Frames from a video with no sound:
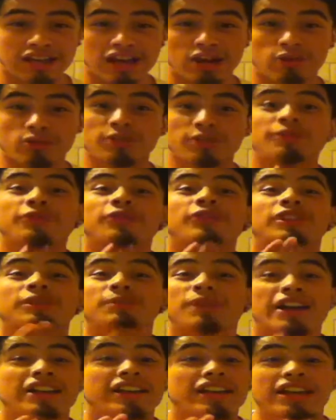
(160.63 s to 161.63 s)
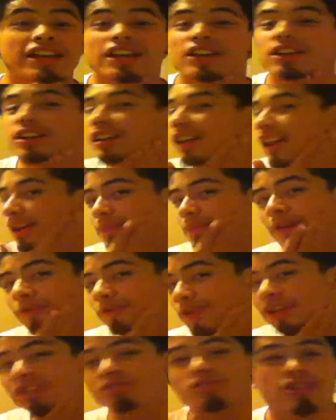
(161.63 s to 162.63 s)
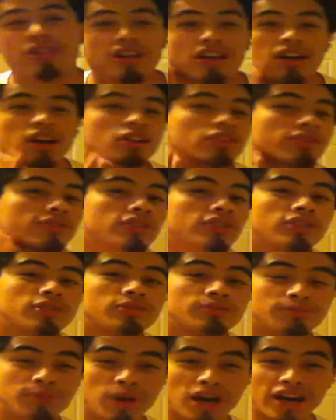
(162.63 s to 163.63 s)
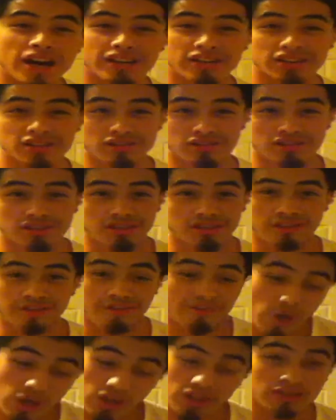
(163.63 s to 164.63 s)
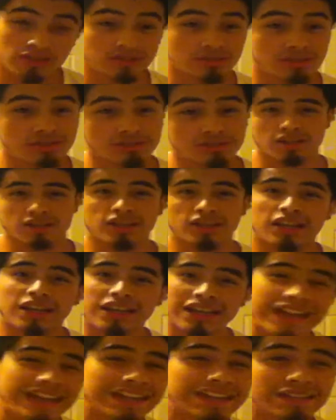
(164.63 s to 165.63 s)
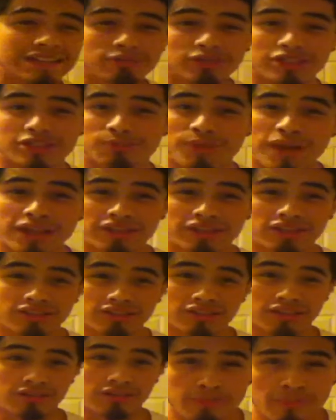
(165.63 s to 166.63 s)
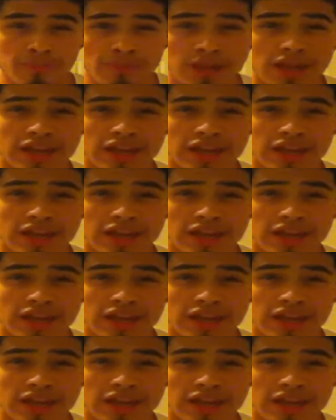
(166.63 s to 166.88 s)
I don't want to be feeling my hair, like my facial hair all over your body and shit. The fuck is this? You're a lady. Respect yourself.